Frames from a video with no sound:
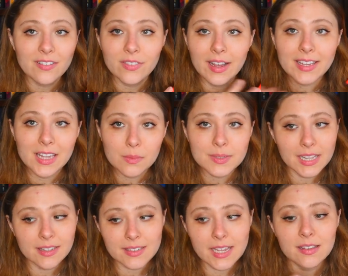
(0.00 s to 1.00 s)
I've, I keep
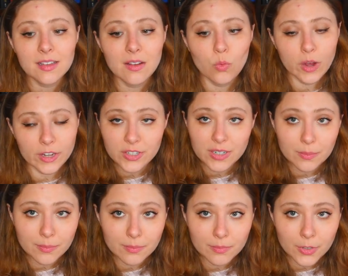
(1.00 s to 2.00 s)
saying this, I love
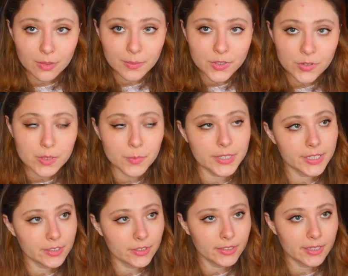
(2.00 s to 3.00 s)
watching murder mysteries,
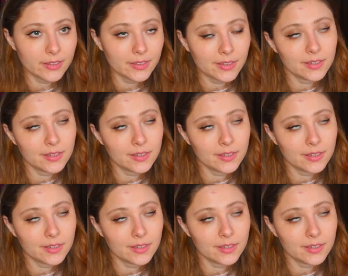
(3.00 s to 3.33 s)
particularly